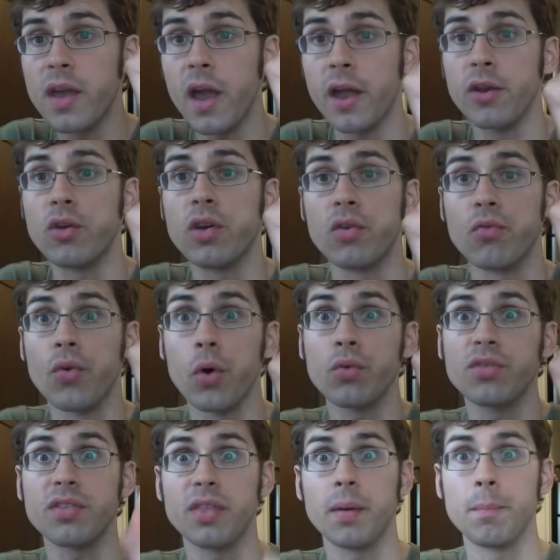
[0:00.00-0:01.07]
and you can
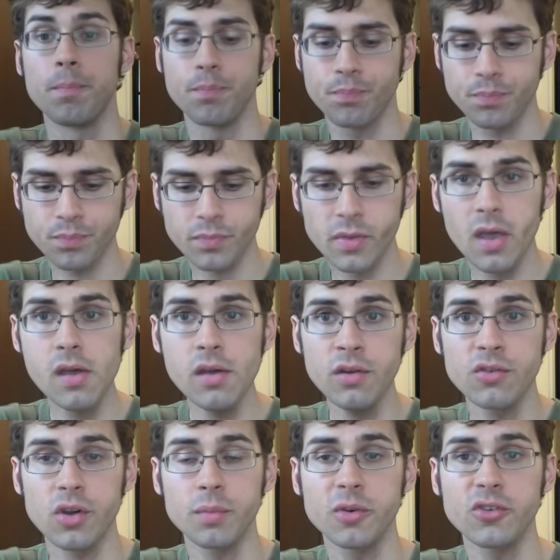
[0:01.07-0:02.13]
roast them.
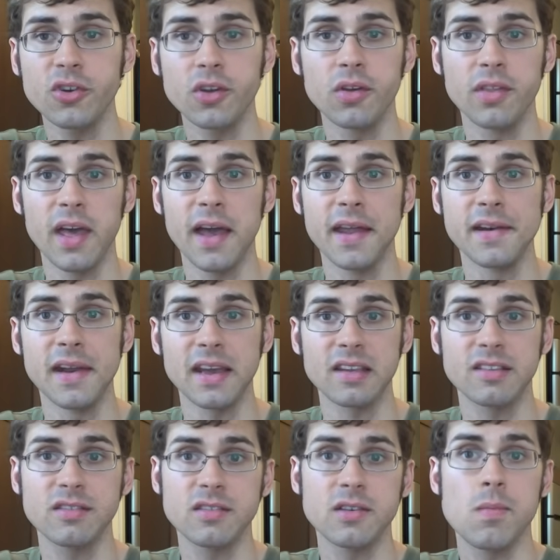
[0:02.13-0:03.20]
So I'm going to show you that
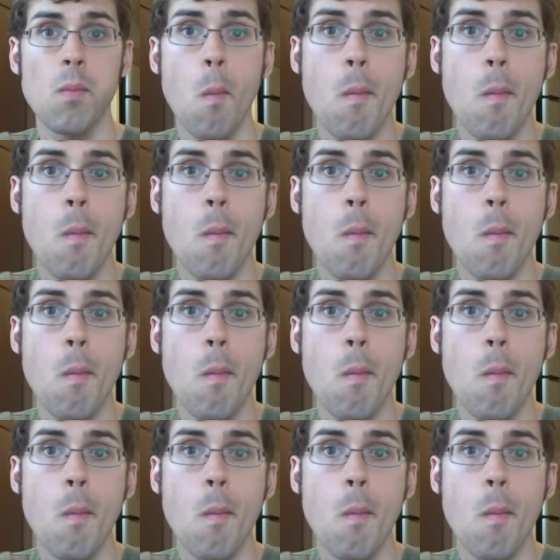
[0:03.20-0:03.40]
next.